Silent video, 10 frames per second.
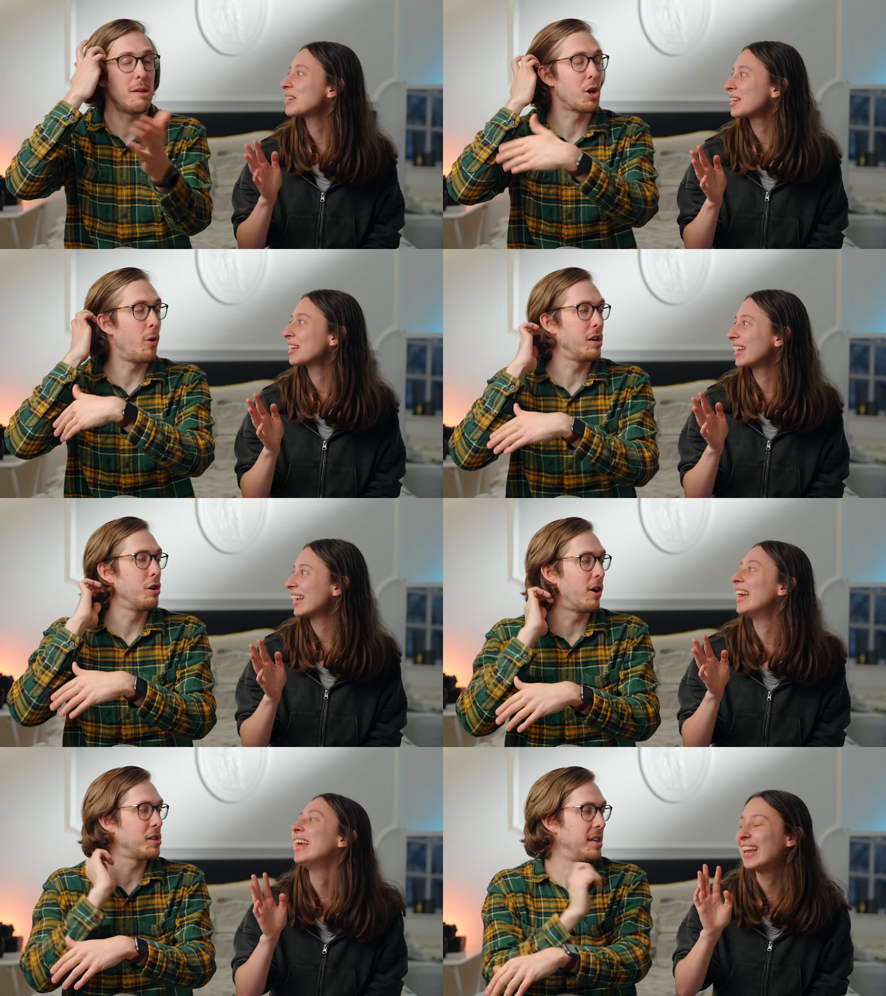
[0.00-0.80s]
Speaker 1: keeps going to
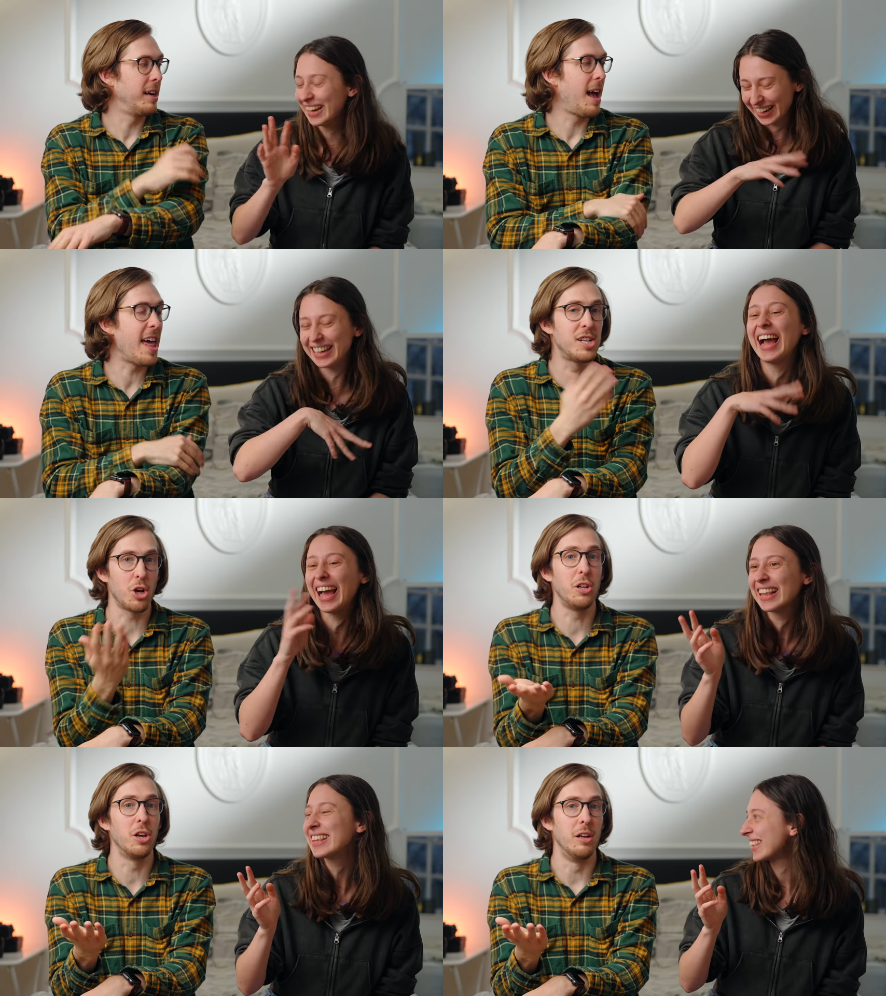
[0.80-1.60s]
university and
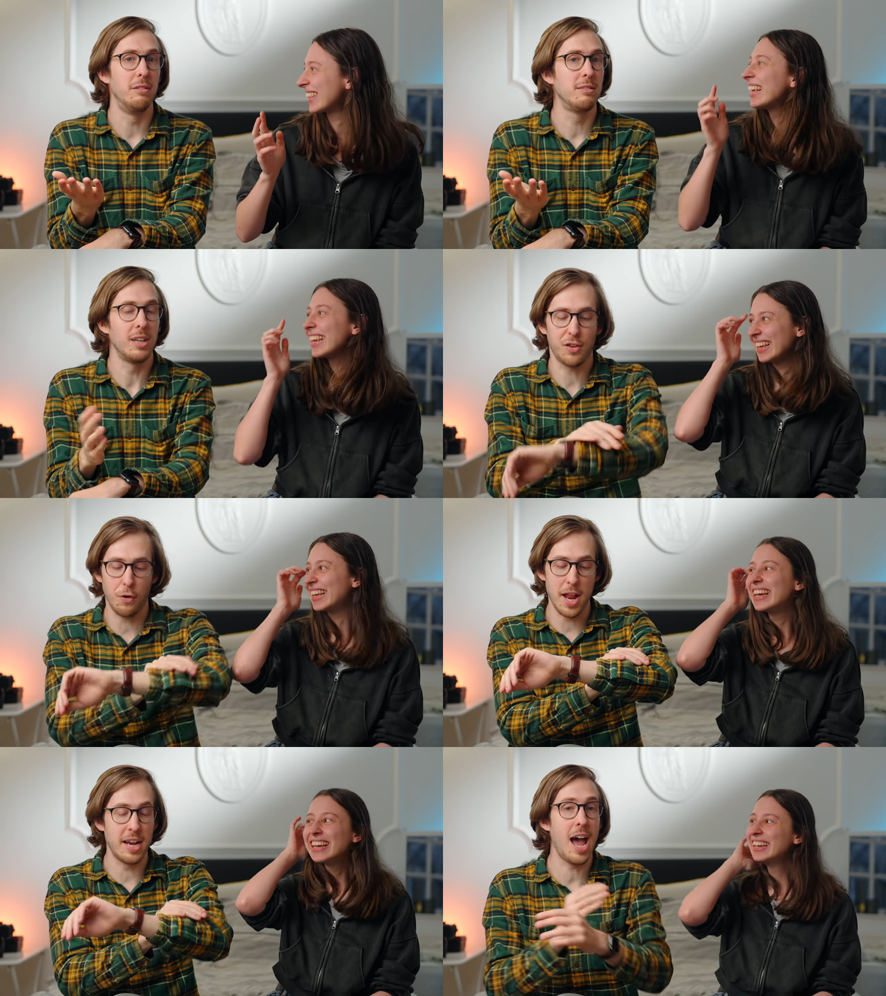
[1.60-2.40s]
adulthood. It's
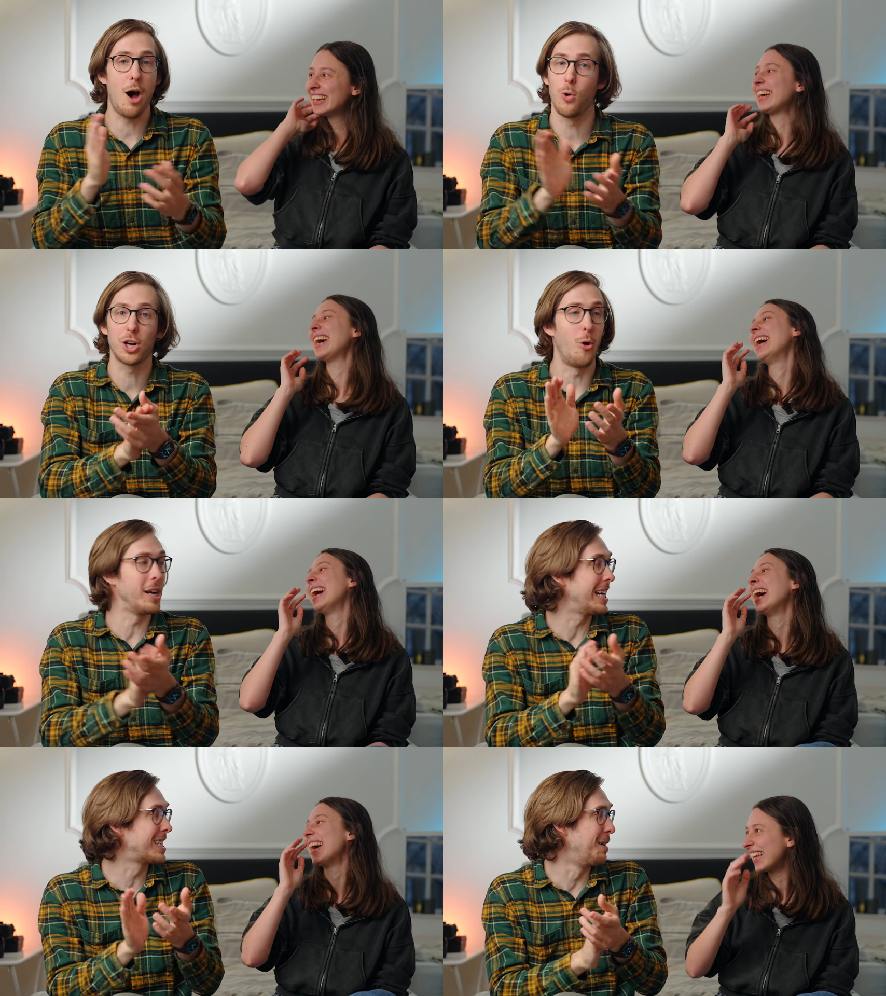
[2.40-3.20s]
Friday now. We're going
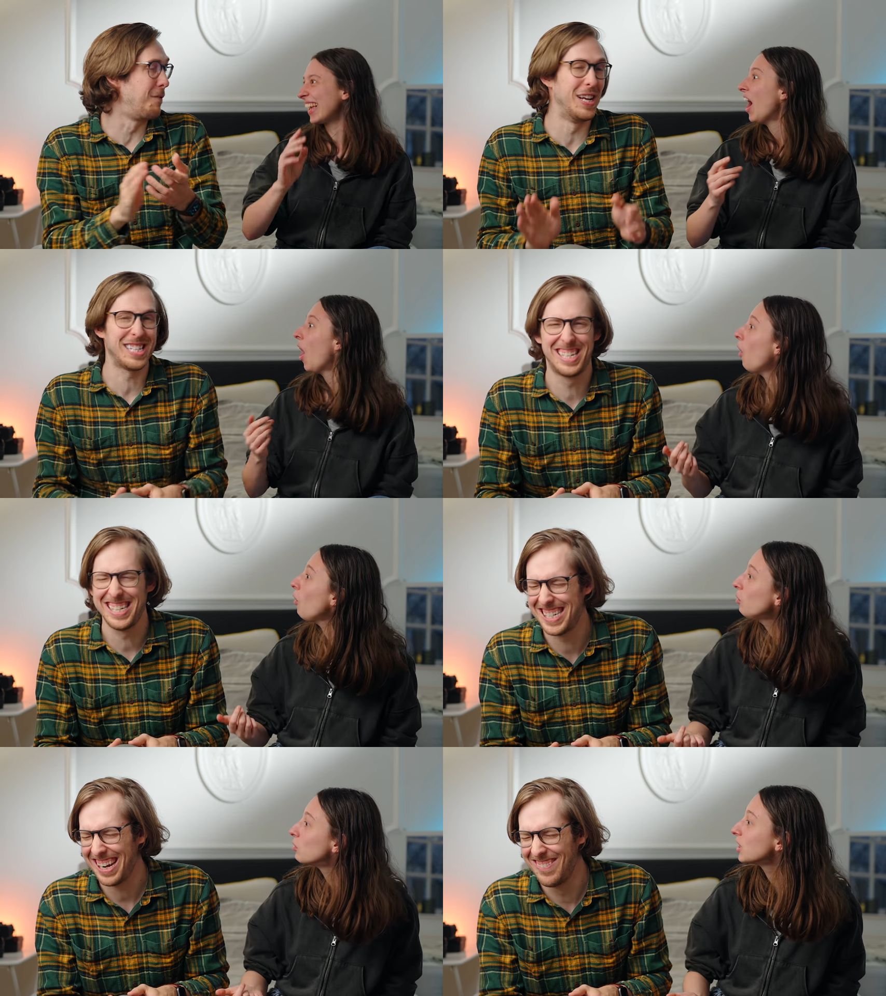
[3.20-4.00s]
to get some fish.
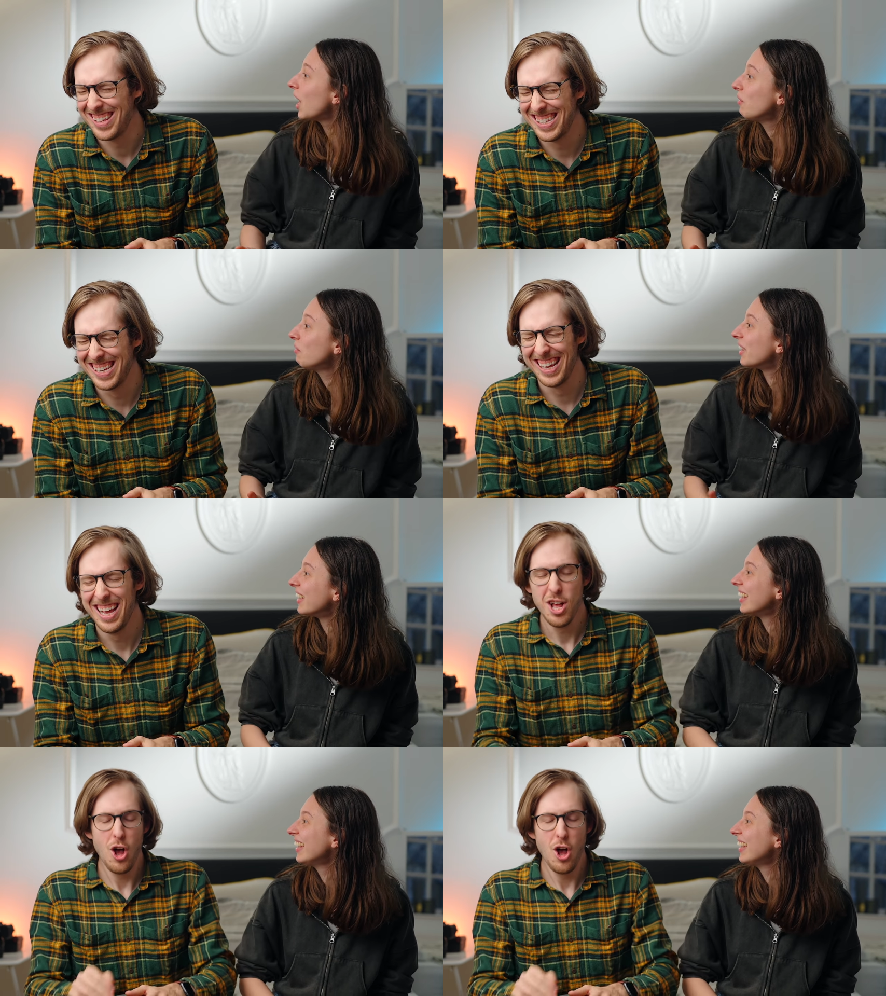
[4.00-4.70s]
Oh, shall we?